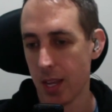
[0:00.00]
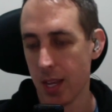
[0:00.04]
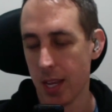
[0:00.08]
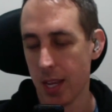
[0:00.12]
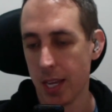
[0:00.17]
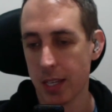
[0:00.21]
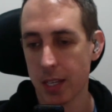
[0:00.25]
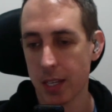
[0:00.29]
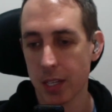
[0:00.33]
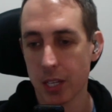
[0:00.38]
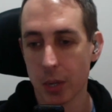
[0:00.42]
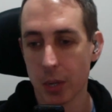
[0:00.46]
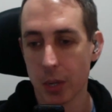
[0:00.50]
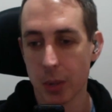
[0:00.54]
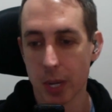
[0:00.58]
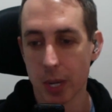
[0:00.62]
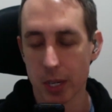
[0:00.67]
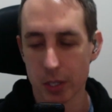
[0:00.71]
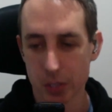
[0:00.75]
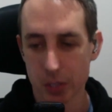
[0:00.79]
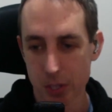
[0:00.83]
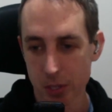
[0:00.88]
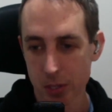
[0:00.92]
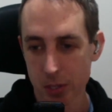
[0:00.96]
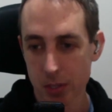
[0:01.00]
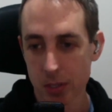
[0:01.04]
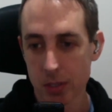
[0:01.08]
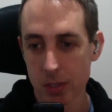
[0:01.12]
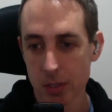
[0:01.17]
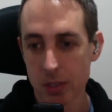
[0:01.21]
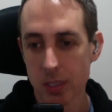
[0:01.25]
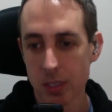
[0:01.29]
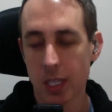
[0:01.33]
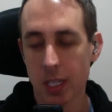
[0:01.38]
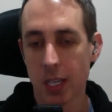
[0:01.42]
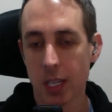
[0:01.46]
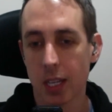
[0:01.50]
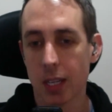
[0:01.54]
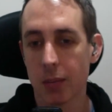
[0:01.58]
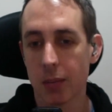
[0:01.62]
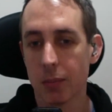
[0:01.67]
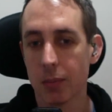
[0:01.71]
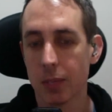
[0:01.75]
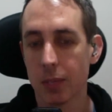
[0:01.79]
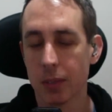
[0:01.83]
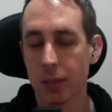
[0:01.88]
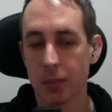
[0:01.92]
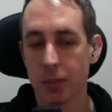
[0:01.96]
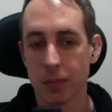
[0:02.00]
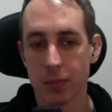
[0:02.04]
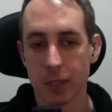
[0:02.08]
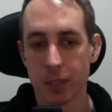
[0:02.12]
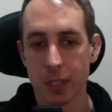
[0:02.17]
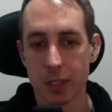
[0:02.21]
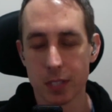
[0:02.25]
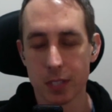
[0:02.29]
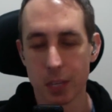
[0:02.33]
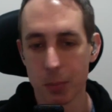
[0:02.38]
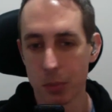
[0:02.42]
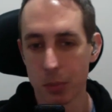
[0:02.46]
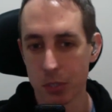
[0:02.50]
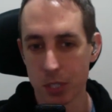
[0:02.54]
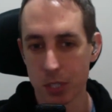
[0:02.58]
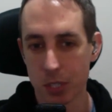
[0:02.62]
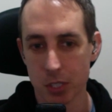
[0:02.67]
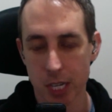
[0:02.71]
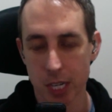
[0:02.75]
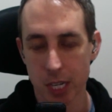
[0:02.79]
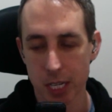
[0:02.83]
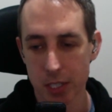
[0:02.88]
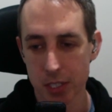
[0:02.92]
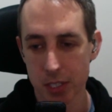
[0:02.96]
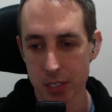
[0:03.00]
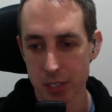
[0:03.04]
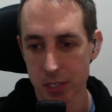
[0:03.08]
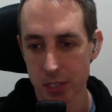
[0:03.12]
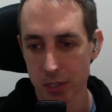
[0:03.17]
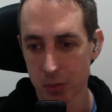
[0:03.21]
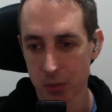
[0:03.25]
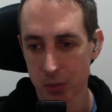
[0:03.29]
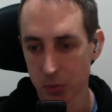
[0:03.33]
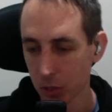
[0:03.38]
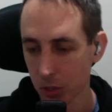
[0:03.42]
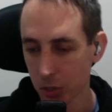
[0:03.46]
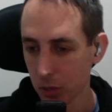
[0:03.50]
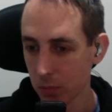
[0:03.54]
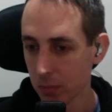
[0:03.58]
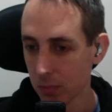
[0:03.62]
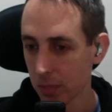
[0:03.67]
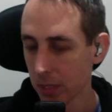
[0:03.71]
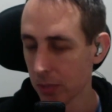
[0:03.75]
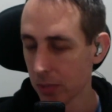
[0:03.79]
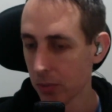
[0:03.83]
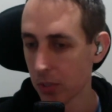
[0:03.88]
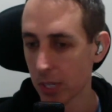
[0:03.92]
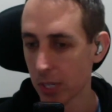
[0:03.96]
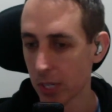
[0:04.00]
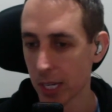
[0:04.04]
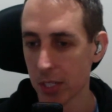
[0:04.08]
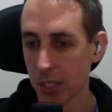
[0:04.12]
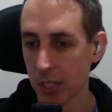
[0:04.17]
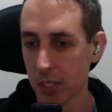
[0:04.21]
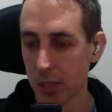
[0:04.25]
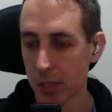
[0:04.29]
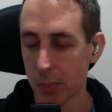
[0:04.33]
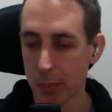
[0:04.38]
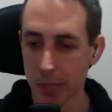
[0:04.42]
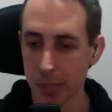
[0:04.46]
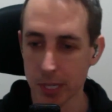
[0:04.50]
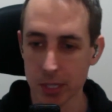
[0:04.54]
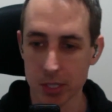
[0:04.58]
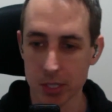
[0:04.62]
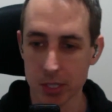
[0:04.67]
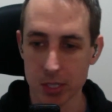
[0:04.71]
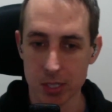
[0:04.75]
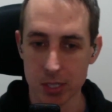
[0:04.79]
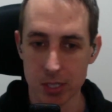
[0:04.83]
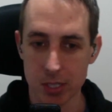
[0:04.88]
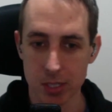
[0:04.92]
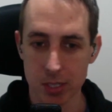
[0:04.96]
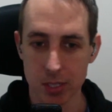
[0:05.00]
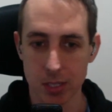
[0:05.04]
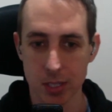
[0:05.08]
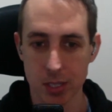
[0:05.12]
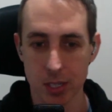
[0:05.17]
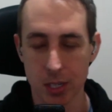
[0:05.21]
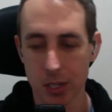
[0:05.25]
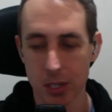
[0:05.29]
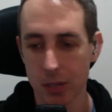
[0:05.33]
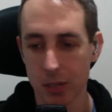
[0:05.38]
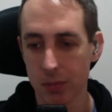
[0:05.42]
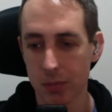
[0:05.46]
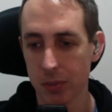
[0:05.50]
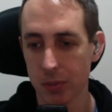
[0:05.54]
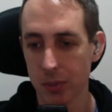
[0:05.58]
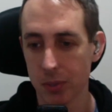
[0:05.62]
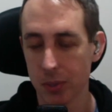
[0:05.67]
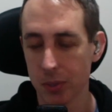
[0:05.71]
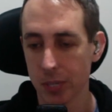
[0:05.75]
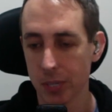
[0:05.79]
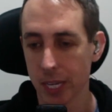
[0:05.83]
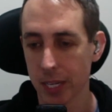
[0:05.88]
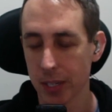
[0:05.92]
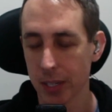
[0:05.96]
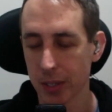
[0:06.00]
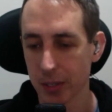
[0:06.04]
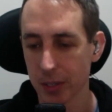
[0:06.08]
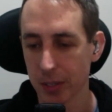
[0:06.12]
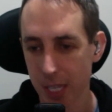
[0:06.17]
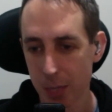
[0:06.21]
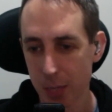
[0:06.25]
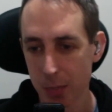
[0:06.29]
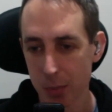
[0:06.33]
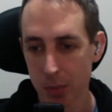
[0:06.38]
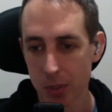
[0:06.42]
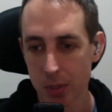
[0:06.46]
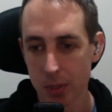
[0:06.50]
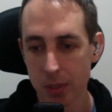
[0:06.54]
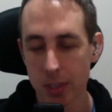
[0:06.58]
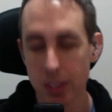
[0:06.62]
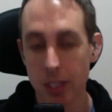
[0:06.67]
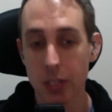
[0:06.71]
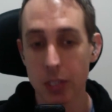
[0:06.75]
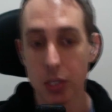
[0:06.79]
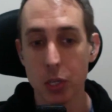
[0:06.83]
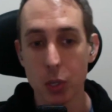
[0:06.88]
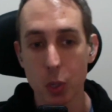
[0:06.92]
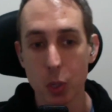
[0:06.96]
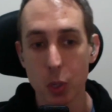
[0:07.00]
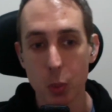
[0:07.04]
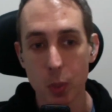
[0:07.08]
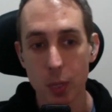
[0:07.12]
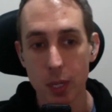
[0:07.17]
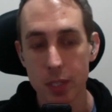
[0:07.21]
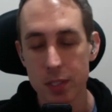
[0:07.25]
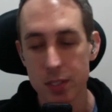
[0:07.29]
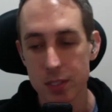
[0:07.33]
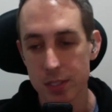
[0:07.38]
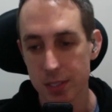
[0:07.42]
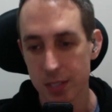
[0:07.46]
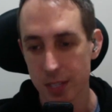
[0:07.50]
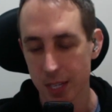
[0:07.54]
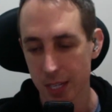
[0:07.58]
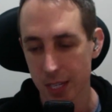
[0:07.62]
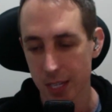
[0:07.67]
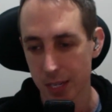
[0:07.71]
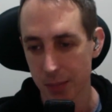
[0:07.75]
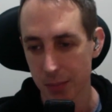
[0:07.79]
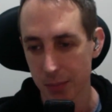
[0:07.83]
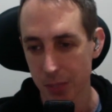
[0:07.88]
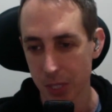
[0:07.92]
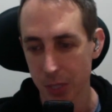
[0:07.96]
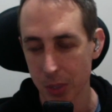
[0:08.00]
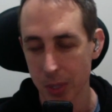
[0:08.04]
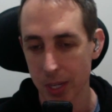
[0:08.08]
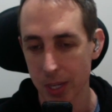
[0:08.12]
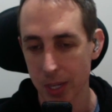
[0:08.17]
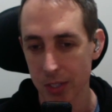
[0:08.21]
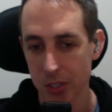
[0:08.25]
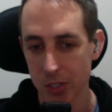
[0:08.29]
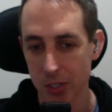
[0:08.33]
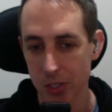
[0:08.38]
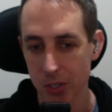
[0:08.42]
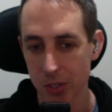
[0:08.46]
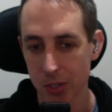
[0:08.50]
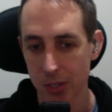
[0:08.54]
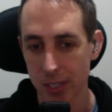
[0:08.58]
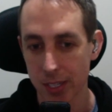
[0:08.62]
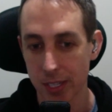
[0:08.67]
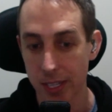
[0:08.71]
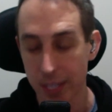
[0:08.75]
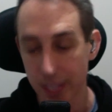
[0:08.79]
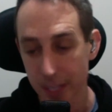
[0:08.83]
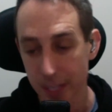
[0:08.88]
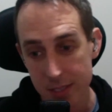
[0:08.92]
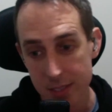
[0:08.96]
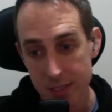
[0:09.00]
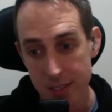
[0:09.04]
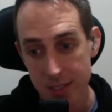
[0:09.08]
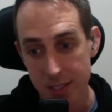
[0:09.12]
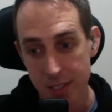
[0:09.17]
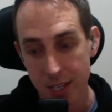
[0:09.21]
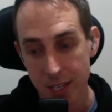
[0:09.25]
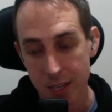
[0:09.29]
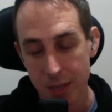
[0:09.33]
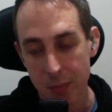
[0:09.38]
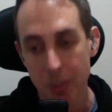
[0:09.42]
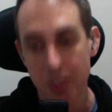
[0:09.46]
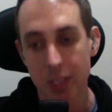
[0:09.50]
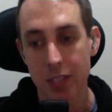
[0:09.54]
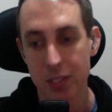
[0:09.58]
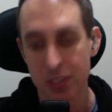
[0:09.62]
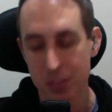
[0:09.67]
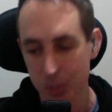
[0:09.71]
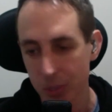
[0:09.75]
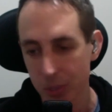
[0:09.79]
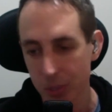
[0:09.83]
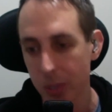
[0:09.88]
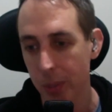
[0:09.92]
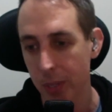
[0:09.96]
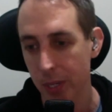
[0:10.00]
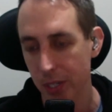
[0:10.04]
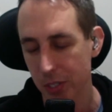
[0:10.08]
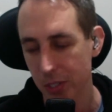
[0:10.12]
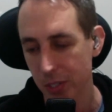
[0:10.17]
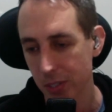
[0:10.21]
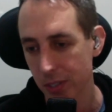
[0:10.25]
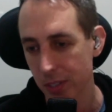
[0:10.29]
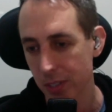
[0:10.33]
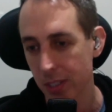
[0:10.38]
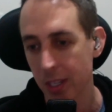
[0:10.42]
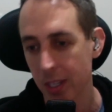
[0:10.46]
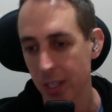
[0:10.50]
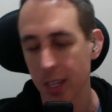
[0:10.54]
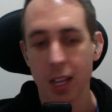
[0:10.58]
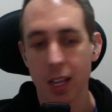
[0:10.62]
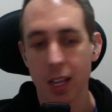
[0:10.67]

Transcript: It can go out of tune. If the temperature changes in a room, it'll change the pitch of your analog keyboard. The newer ones go out of tune less, but they still go out of tune.